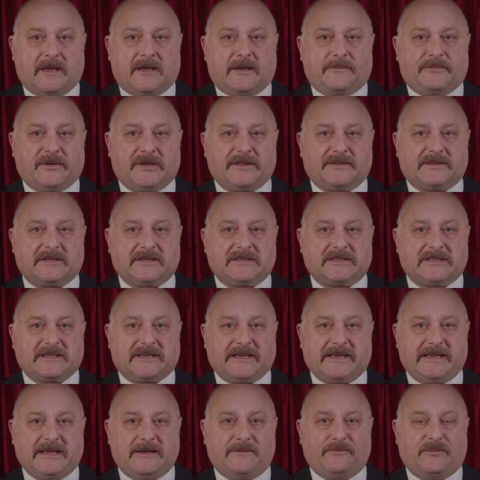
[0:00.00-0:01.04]
But the
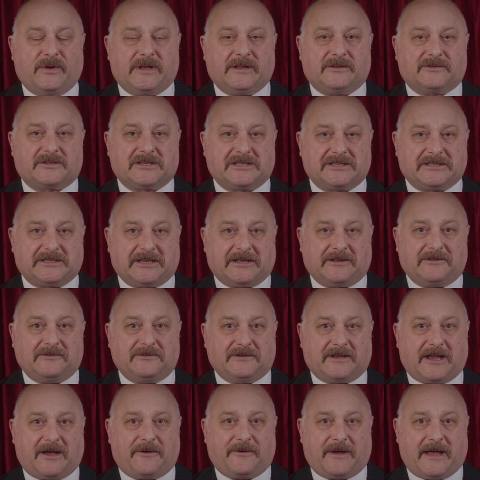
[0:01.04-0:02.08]
scheme will still
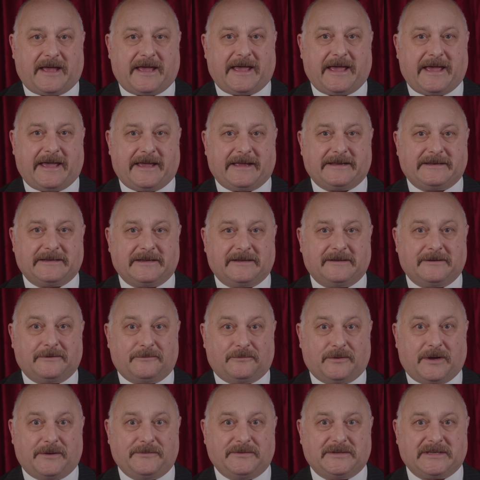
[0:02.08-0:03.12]
go ahead,
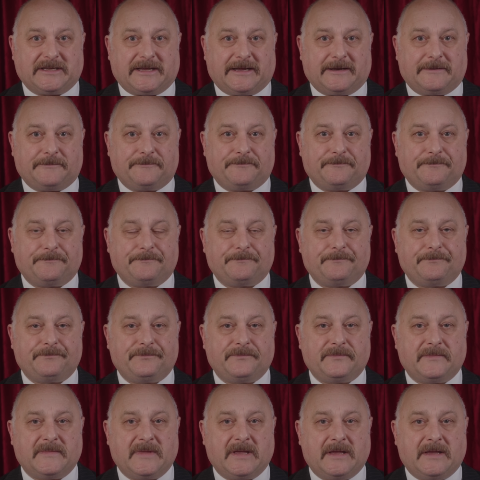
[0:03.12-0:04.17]
won't it?
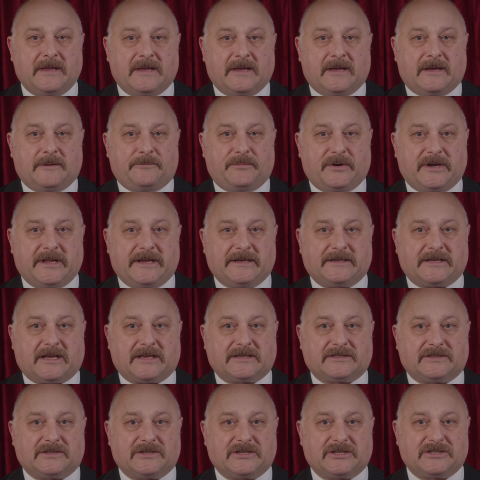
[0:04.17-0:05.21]
But it
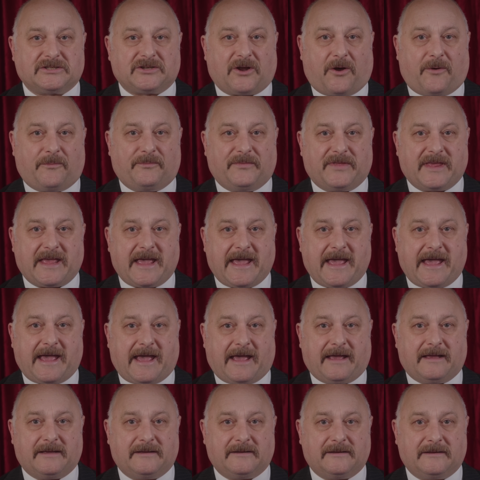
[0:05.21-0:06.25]
doesn't stop
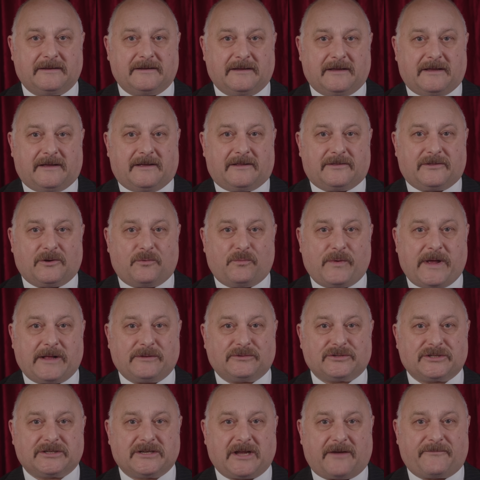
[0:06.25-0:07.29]
there. The
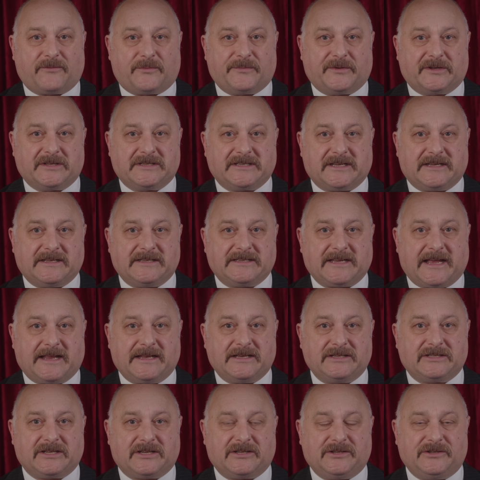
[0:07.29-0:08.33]
Welsh Government
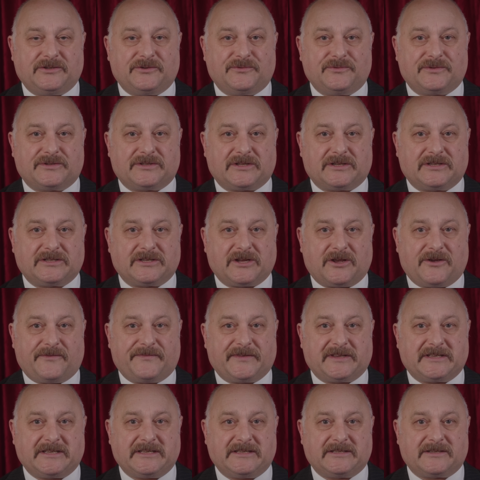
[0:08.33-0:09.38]
intends to use the
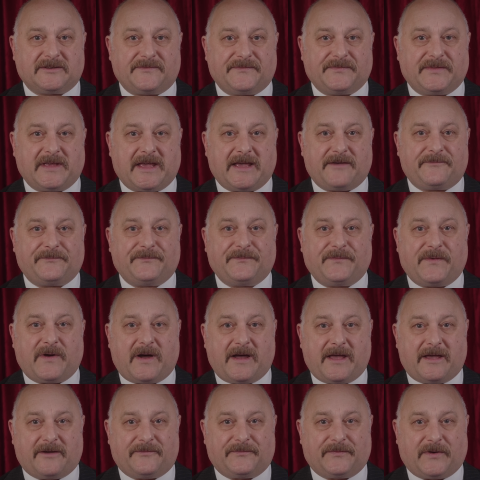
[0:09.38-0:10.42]
services of their
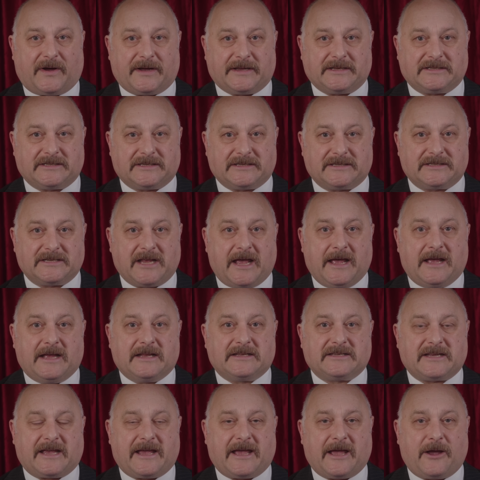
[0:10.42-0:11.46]
firefighters
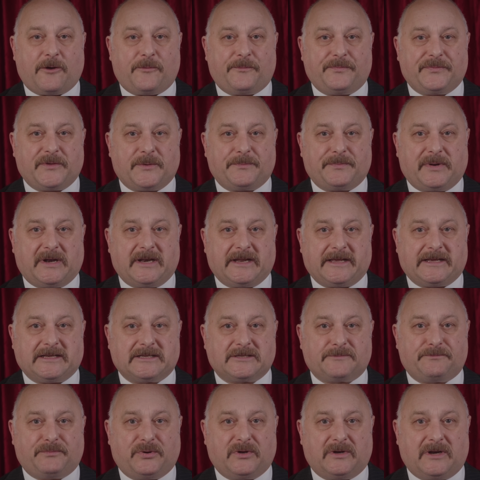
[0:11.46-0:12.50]
to help the police
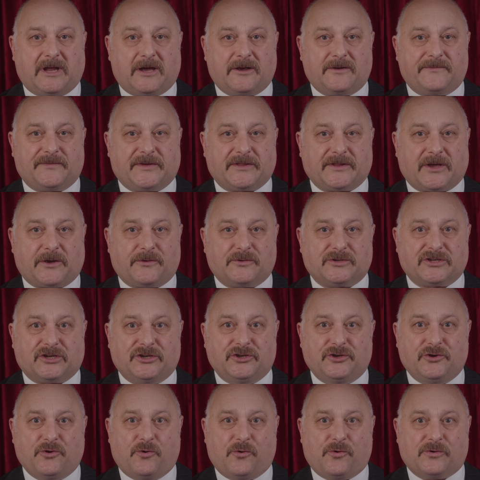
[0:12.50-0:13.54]
pull over those
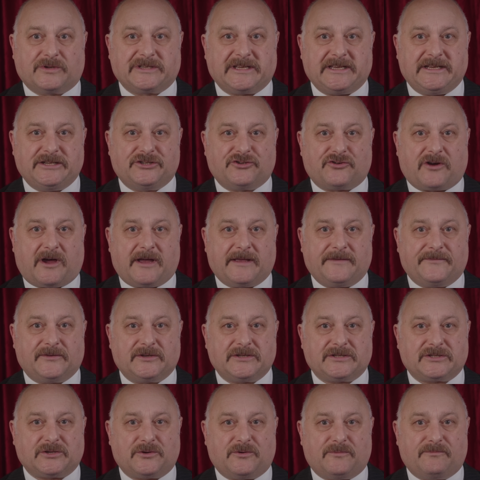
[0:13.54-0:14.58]
naughty
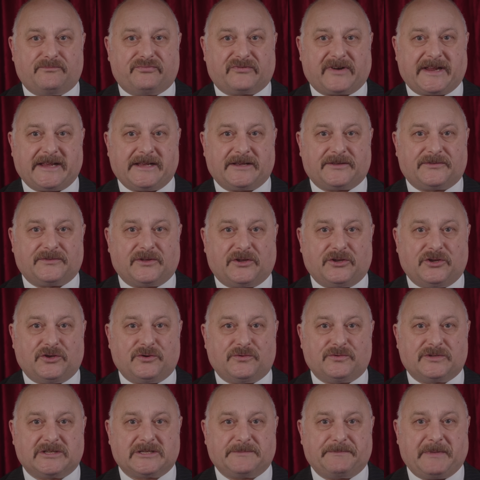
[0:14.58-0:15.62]
drivers who break the
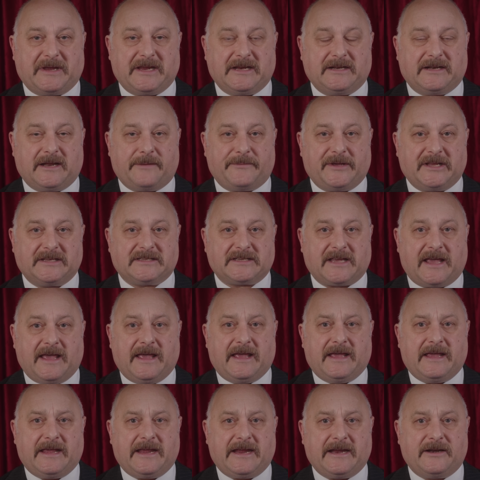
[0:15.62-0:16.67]
new speed limit
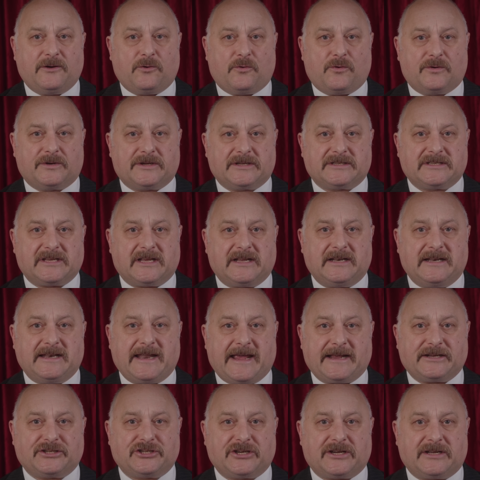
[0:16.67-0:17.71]
in order to
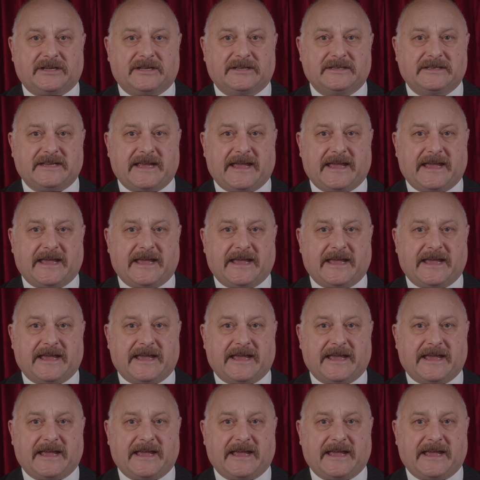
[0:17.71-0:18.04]
lecture and